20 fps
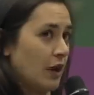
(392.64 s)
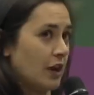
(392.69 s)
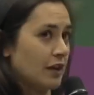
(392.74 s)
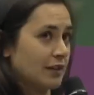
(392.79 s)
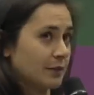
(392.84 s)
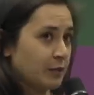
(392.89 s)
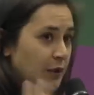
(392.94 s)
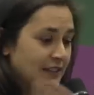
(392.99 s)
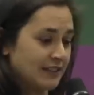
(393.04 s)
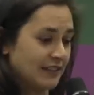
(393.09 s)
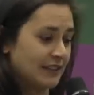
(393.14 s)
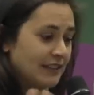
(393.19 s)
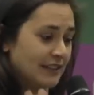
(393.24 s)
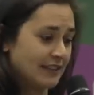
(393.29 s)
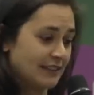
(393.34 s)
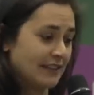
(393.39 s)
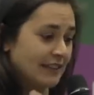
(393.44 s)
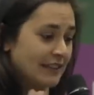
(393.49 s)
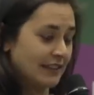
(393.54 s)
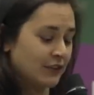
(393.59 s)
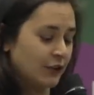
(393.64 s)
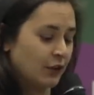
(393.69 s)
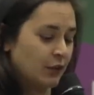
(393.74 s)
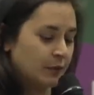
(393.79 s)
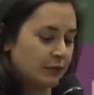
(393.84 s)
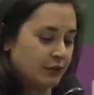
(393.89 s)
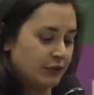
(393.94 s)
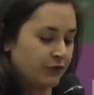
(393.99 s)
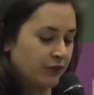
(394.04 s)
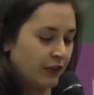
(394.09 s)
way, expressing this in
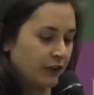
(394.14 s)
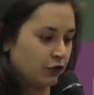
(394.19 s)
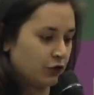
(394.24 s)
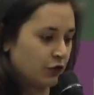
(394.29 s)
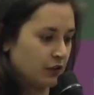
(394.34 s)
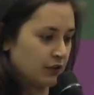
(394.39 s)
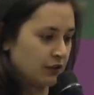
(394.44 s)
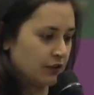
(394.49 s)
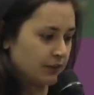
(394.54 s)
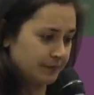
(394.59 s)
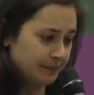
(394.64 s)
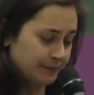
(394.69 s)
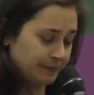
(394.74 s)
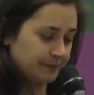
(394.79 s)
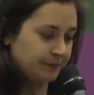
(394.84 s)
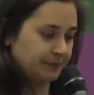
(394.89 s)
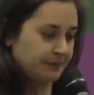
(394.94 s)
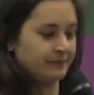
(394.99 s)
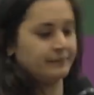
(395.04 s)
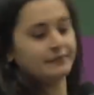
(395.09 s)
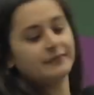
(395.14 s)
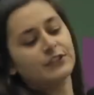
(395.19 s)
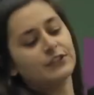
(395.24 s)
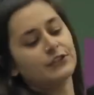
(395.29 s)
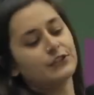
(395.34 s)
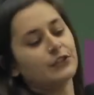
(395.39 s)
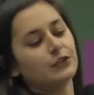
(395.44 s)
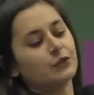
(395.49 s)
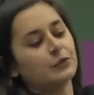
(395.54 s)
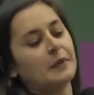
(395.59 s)
terms of functions.
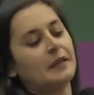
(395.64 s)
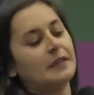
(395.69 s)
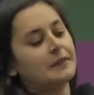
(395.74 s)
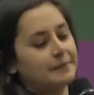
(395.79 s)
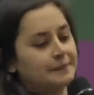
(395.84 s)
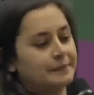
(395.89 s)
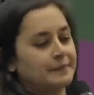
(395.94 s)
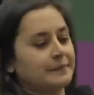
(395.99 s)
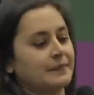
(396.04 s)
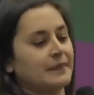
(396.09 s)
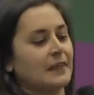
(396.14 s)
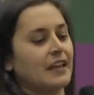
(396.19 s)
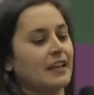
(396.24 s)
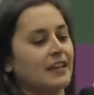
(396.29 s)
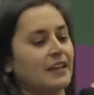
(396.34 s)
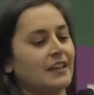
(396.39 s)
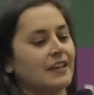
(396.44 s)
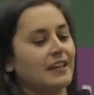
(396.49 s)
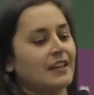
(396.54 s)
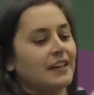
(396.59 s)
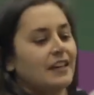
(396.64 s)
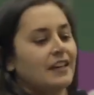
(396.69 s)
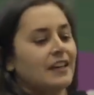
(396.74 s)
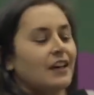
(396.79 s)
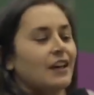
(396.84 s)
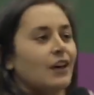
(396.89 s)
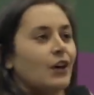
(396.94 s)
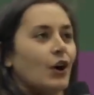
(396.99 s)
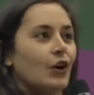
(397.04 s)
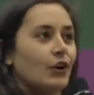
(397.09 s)
Excuse me.
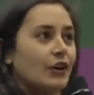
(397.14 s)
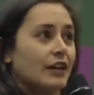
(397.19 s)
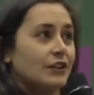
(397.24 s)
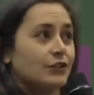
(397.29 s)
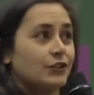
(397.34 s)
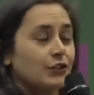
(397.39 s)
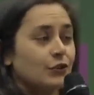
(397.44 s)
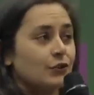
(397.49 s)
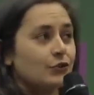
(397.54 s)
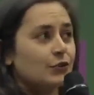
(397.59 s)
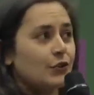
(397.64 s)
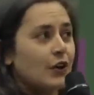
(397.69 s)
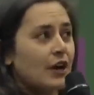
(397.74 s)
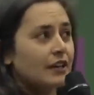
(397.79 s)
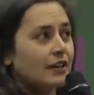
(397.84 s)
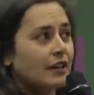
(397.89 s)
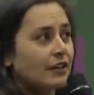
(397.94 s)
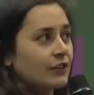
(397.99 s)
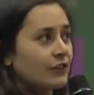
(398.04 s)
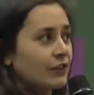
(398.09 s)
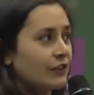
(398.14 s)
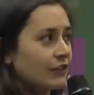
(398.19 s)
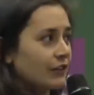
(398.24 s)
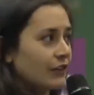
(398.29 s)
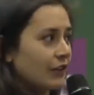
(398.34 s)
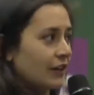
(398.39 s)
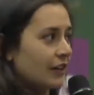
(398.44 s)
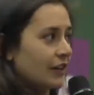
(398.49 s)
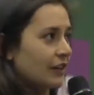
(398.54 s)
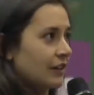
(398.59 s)
Okay, so
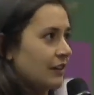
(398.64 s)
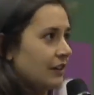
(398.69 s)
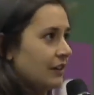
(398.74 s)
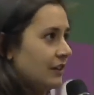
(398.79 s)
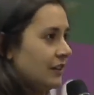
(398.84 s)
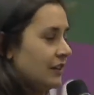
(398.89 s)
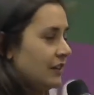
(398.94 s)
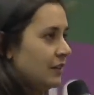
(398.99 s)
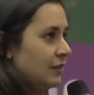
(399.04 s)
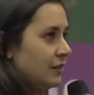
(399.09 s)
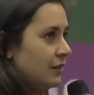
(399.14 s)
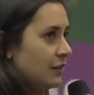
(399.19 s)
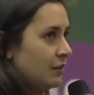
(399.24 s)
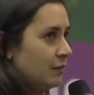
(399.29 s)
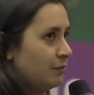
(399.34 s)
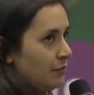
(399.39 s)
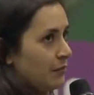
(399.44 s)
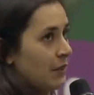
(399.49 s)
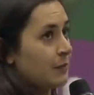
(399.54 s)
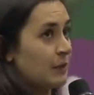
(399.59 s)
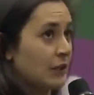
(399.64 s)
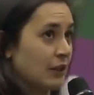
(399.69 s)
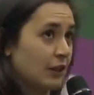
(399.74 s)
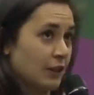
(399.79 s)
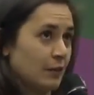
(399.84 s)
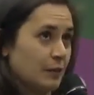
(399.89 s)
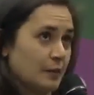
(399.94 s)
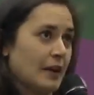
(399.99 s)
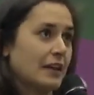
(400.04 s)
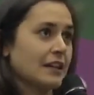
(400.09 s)
another, maybe
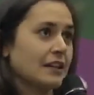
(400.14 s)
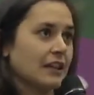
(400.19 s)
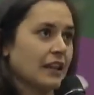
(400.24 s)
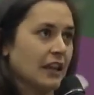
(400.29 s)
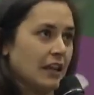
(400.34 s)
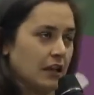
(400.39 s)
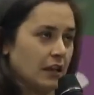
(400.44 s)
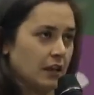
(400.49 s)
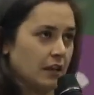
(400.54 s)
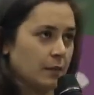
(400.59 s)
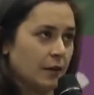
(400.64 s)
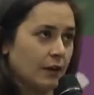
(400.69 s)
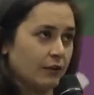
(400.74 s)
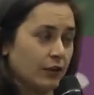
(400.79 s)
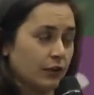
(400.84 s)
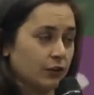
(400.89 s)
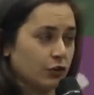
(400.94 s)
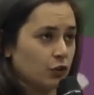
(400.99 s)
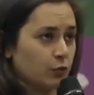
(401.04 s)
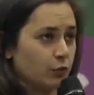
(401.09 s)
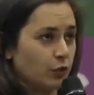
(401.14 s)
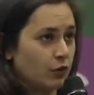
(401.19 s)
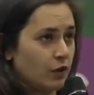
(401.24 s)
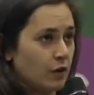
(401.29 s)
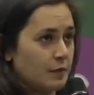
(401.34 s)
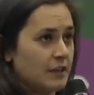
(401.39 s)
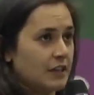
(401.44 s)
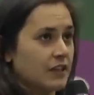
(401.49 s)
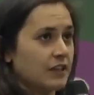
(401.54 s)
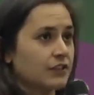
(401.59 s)
the main thing about functional
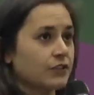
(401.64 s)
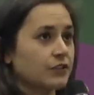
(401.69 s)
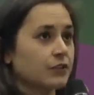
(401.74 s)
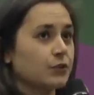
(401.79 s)
programming is